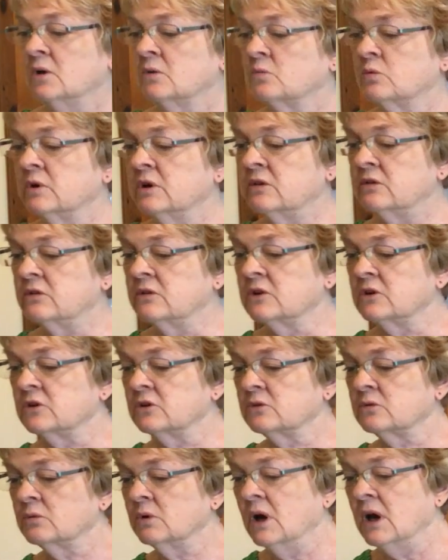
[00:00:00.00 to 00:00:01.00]
with
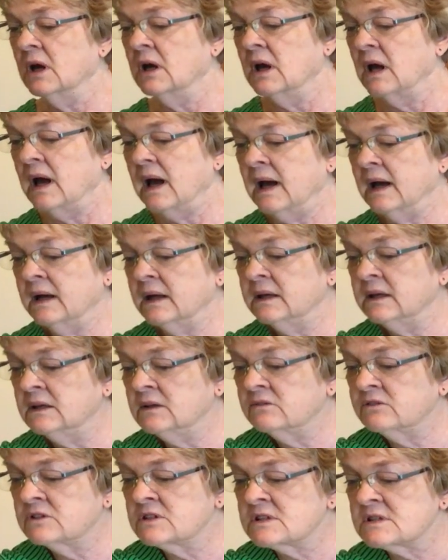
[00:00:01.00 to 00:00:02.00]
you. I
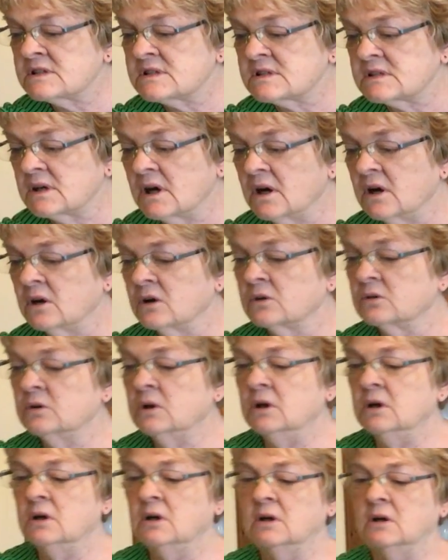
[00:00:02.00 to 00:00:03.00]
even saw,
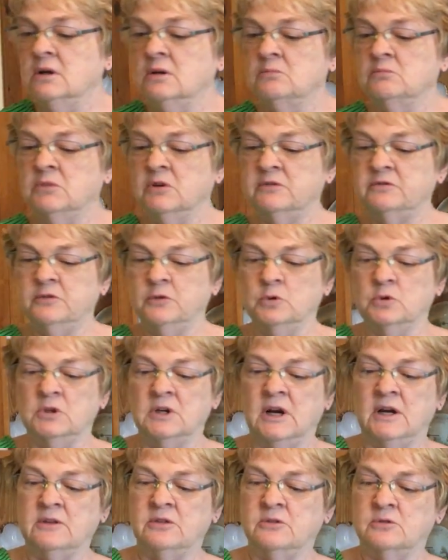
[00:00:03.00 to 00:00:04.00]
before
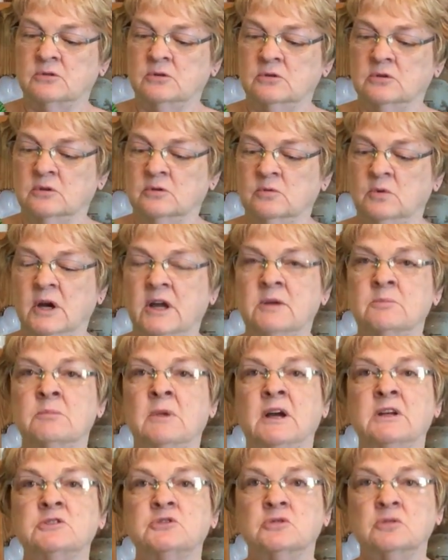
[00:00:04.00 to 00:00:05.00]
I threw away
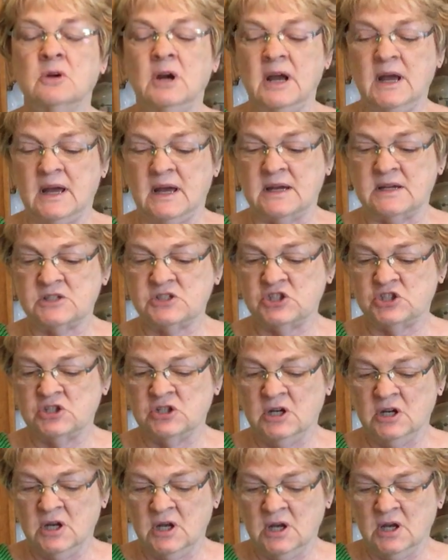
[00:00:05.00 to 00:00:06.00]
my trash,
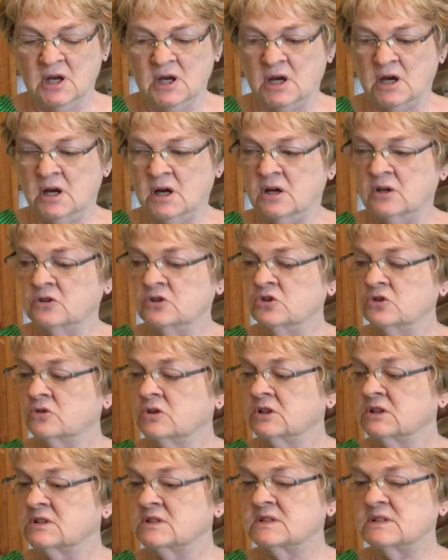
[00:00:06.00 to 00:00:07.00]
you
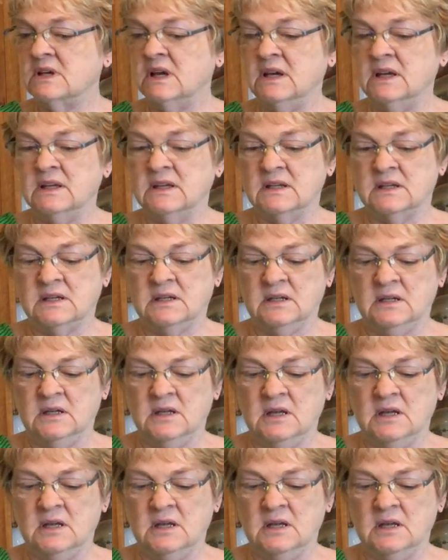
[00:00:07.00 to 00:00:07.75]
could take